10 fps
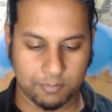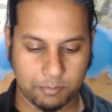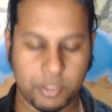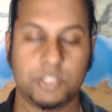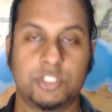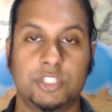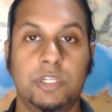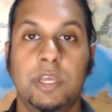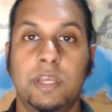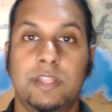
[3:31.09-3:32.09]
person
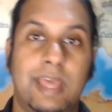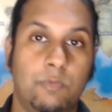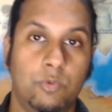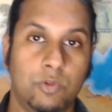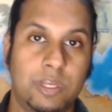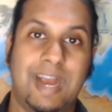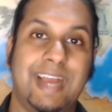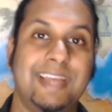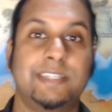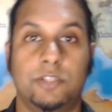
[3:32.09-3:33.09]
that will
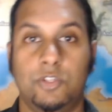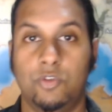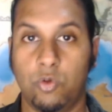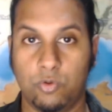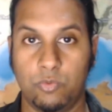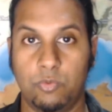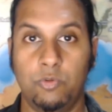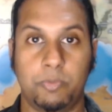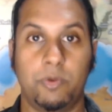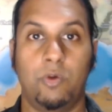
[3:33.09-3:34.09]
guide your
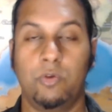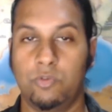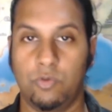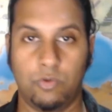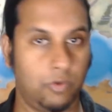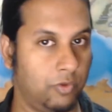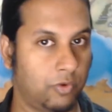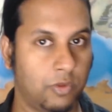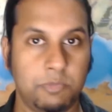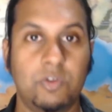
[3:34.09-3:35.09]
group or your
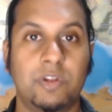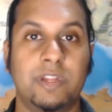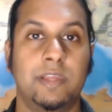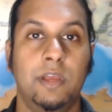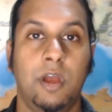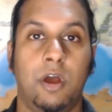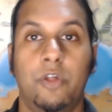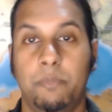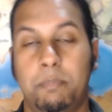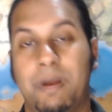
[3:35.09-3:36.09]
community on
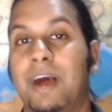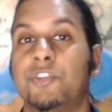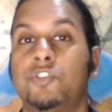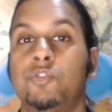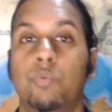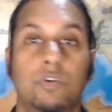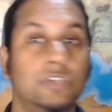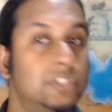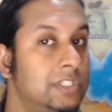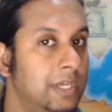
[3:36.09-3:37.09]
the path towards